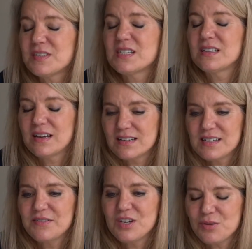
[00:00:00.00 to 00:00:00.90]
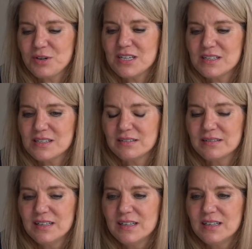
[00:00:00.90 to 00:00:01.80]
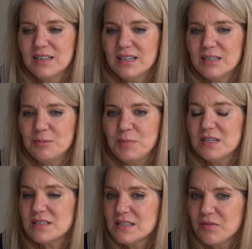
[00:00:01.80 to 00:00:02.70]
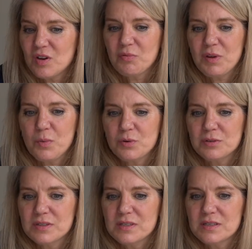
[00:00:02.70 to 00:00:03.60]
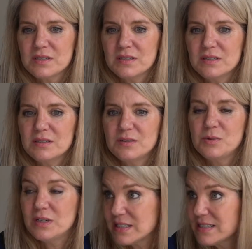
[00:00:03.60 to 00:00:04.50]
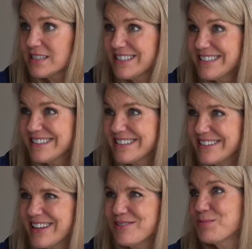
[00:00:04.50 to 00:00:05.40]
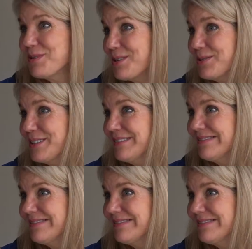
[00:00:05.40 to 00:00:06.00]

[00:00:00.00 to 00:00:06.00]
a lot of 73s, and made it 73 worlds once, so that was pretty cool.